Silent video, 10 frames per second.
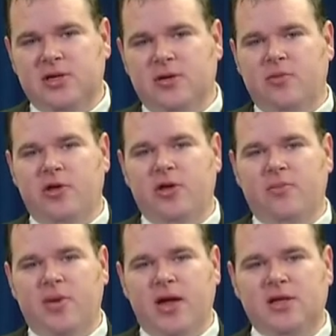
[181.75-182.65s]
and William
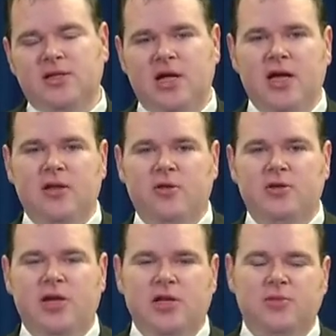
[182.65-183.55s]
Beck said in their
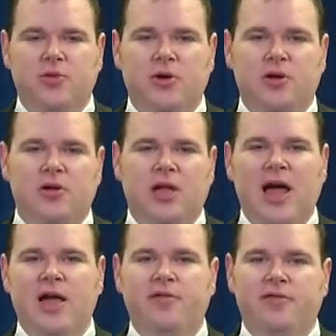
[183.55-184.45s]
textbook,
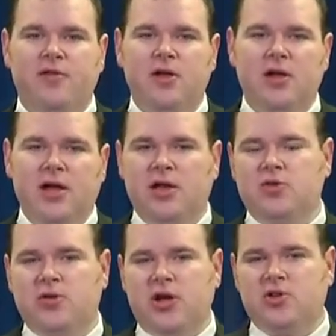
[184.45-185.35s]
Life, An
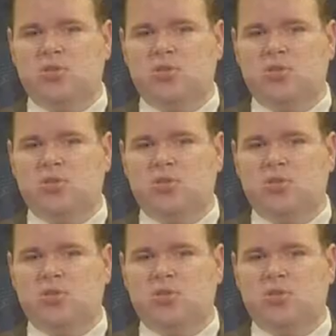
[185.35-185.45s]
Introduction to